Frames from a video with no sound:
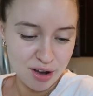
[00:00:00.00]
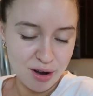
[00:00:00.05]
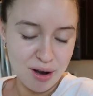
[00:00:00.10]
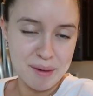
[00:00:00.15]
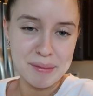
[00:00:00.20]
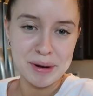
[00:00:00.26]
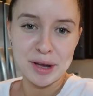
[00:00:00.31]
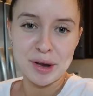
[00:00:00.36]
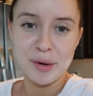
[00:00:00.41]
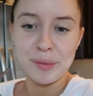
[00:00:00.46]

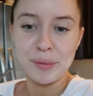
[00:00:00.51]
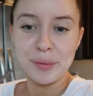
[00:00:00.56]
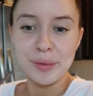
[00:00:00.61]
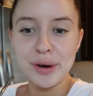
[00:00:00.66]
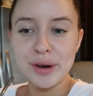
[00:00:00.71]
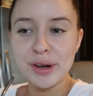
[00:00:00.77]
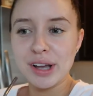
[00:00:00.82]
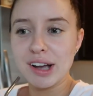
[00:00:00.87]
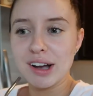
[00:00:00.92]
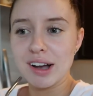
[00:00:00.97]
I'm gonna go
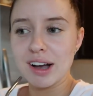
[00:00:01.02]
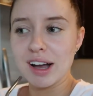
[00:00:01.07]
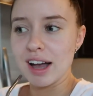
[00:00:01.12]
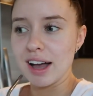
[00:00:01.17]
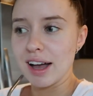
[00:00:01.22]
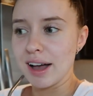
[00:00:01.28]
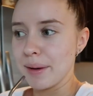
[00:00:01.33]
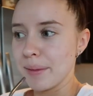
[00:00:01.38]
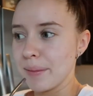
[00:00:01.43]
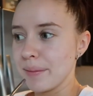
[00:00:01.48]
work,
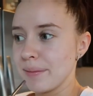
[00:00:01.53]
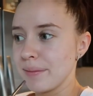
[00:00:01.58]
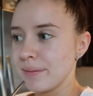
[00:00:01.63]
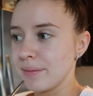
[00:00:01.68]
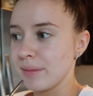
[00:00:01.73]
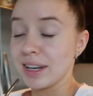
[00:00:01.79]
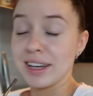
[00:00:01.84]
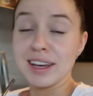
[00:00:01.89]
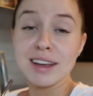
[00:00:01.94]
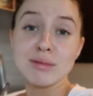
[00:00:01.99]
and
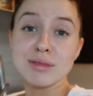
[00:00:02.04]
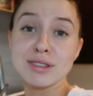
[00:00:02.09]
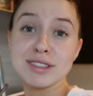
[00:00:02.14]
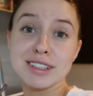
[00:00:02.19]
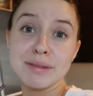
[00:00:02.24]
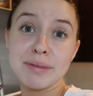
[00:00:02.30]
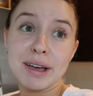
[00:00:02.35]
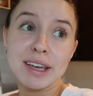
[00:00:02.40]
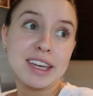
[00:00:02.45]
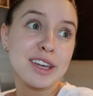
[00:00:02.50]
yeah, we'll
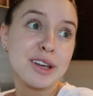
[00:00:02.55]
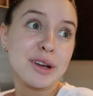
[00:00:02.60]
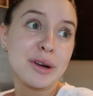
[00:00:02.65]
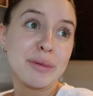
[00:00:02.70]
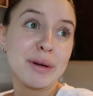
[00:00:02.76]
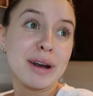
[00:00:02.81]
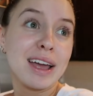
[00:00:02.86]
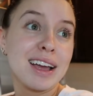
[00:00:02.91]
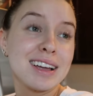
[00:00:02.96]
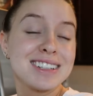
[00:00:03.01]
see you back here
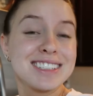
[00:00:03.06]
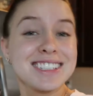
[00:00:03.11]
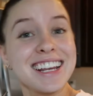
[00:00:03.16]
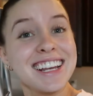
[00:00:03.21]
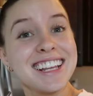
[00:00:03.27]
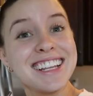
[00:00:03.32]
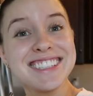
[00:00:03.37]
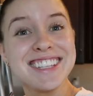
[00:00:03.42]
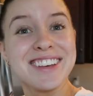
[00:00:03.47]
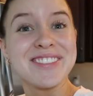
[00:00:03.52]
when I decide
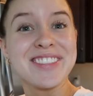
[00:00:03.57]
to eat